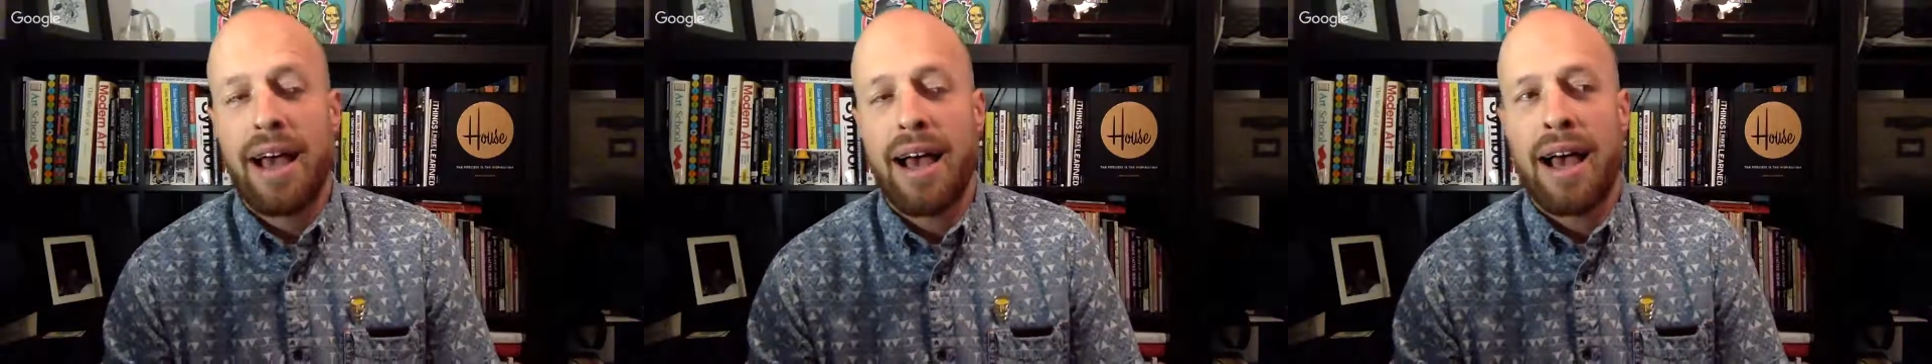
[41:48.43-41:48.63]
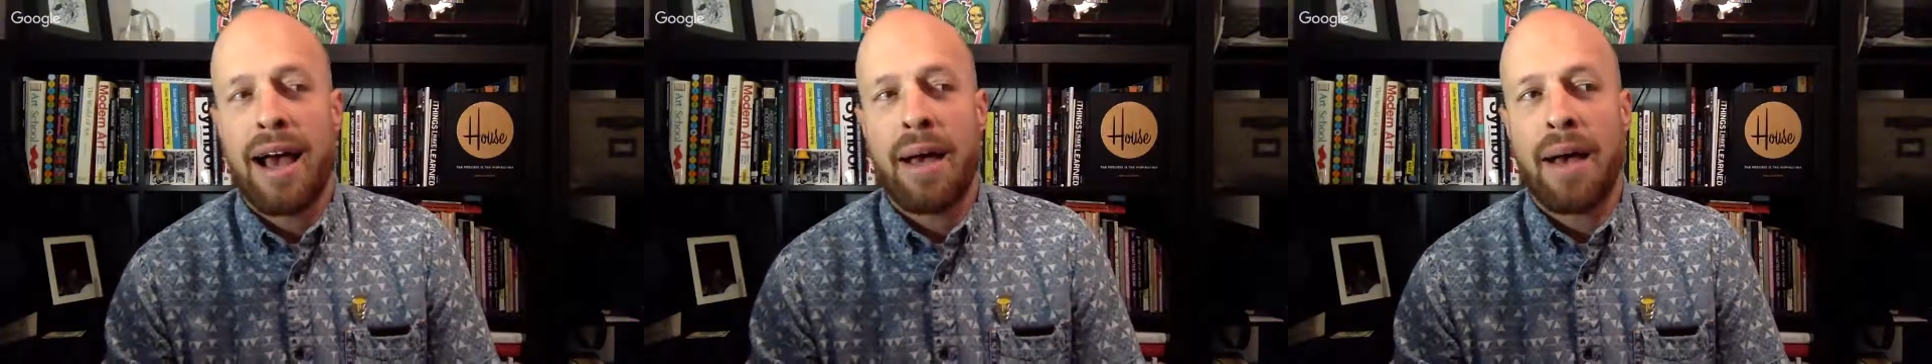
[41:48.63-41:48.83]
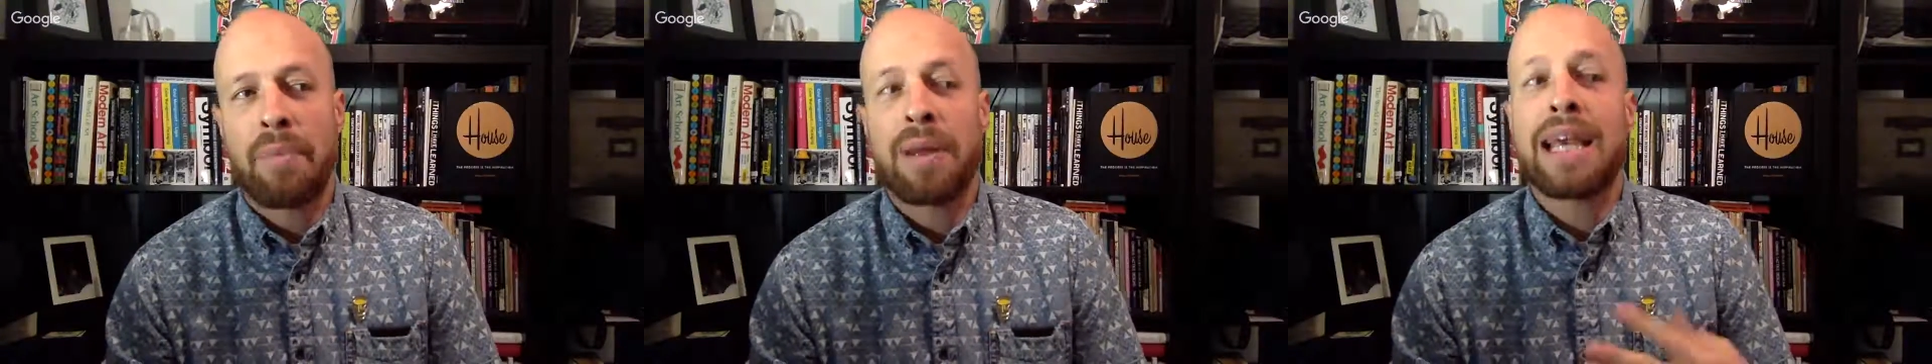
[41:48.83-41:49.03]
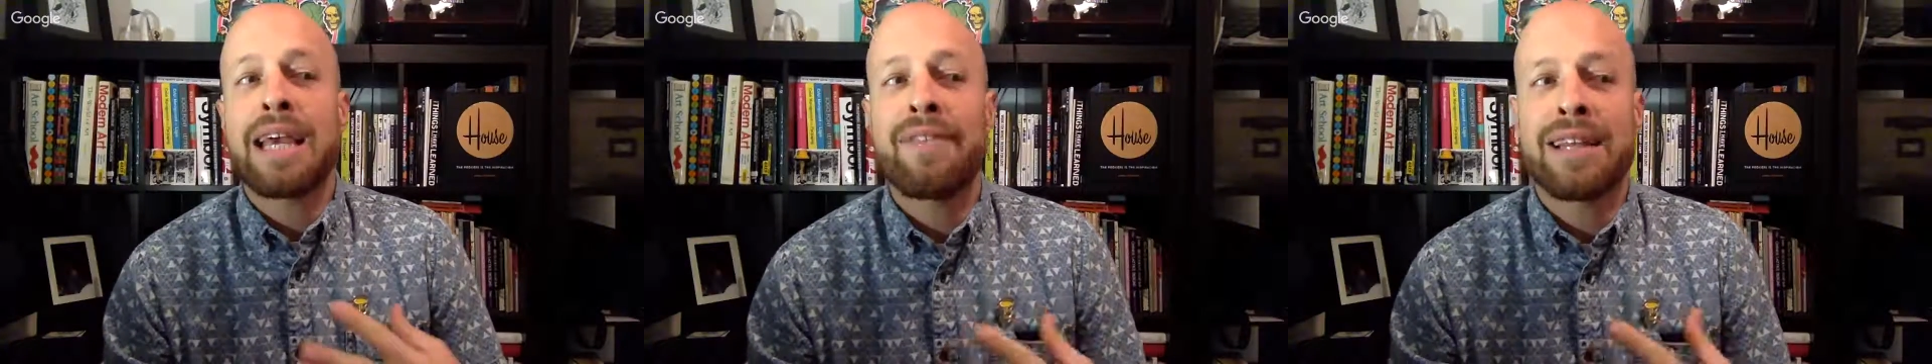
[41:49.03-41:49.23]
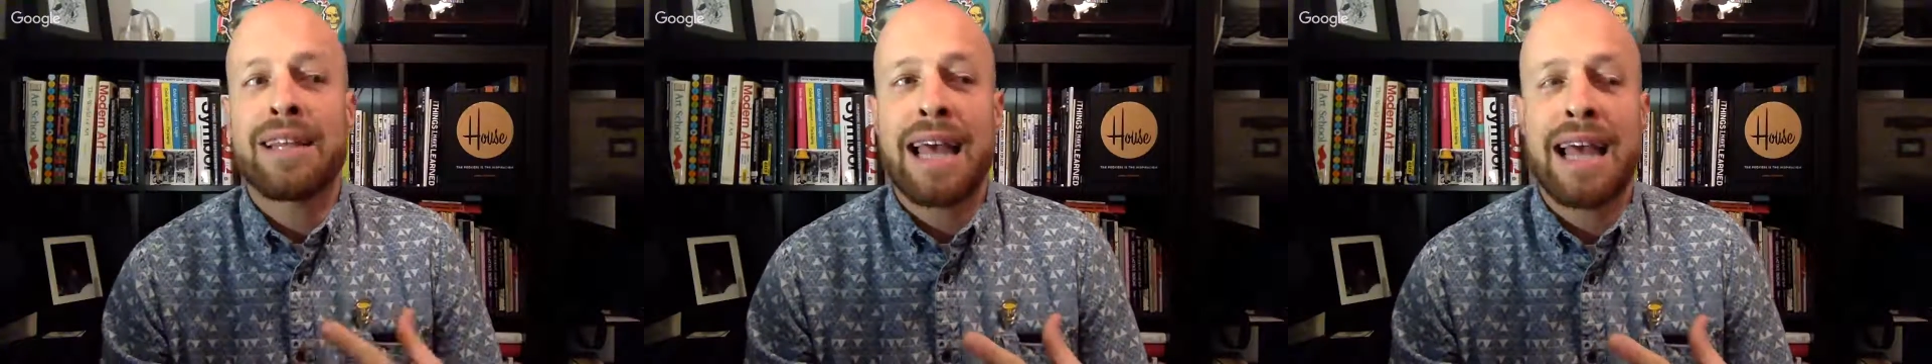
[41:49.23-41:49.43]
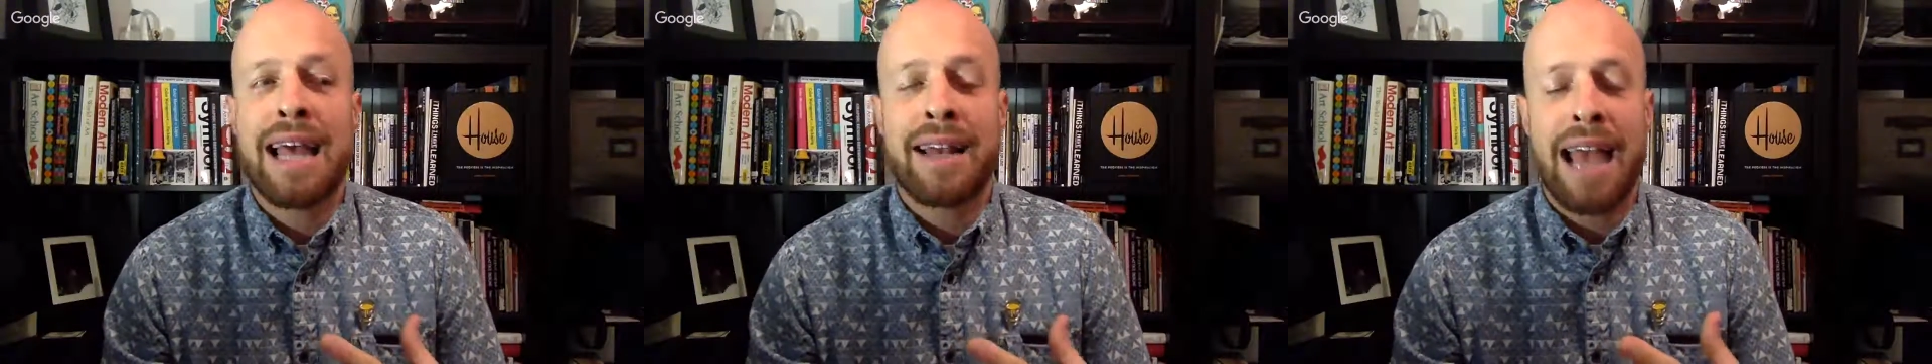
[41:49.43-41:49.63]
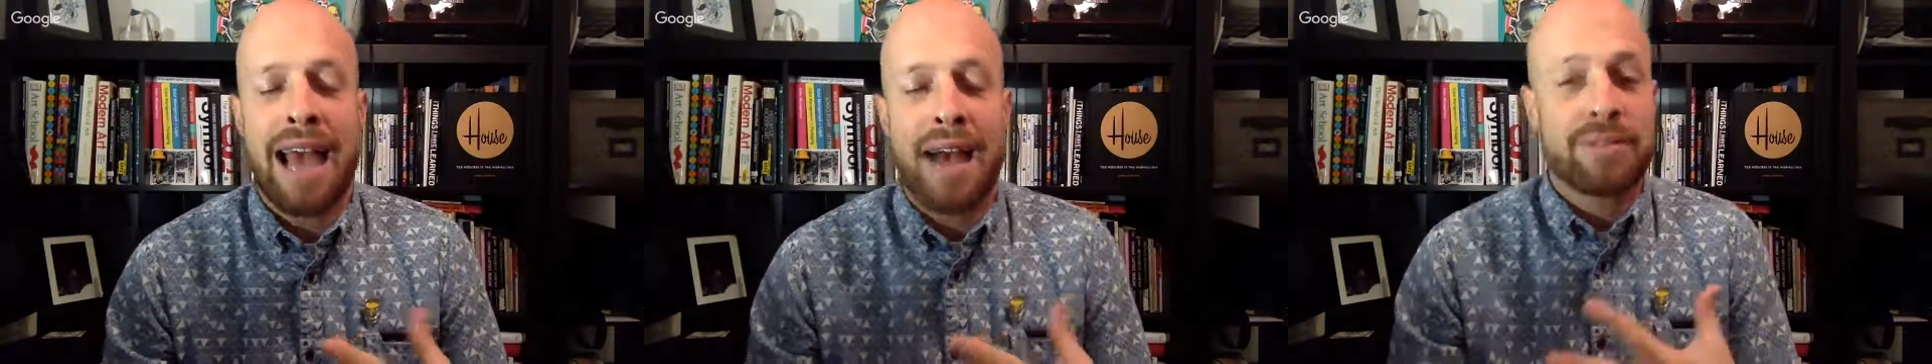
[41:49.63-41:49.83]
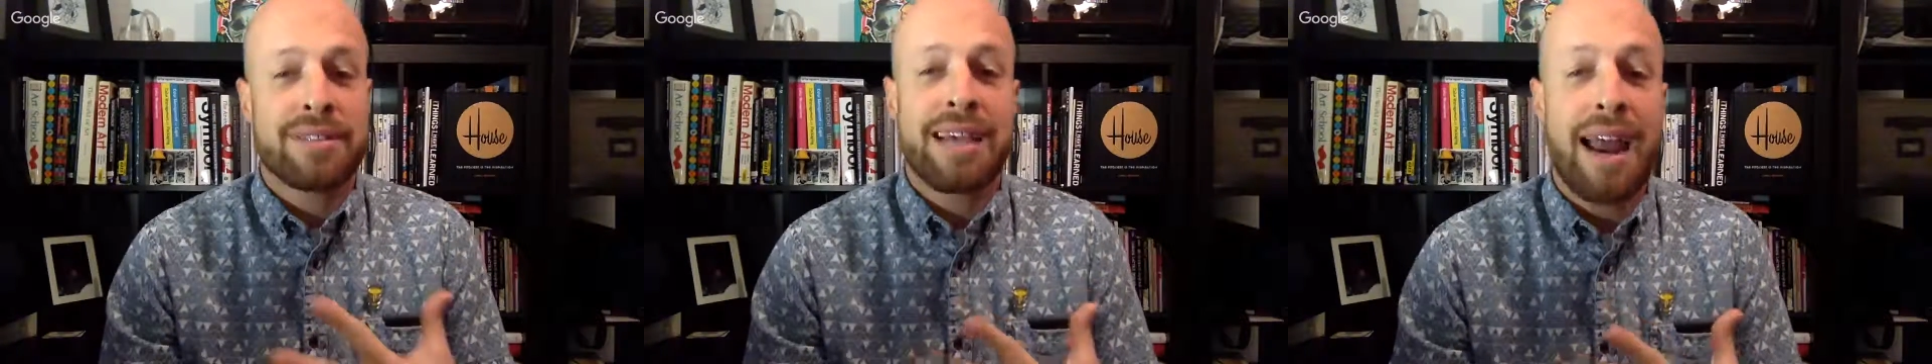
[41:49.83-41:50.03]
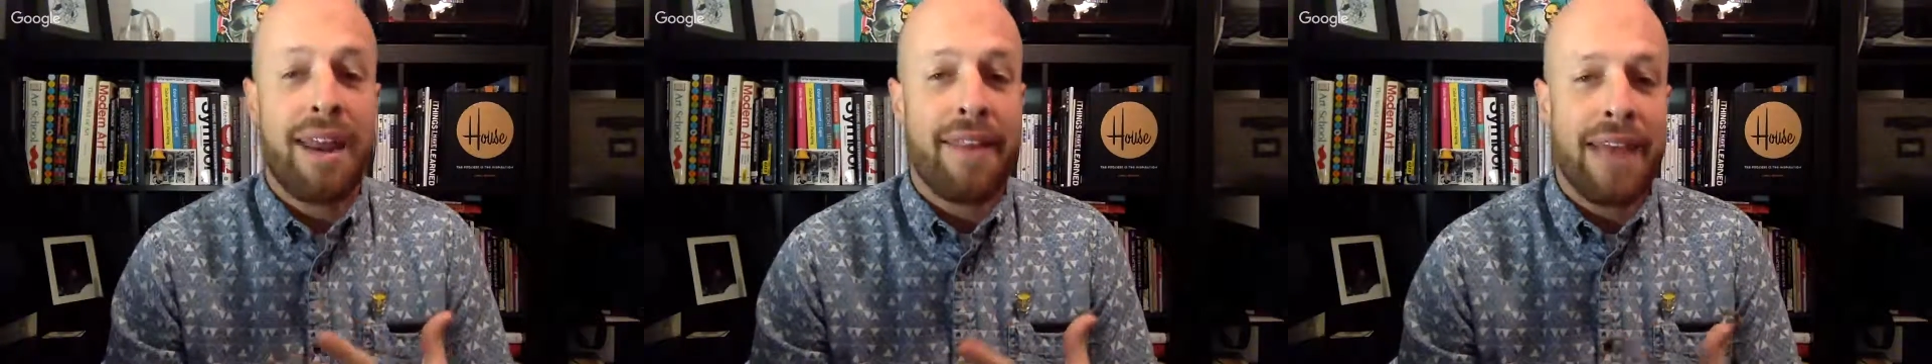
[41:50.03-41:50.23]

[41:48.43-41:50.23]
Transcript: But even then, outside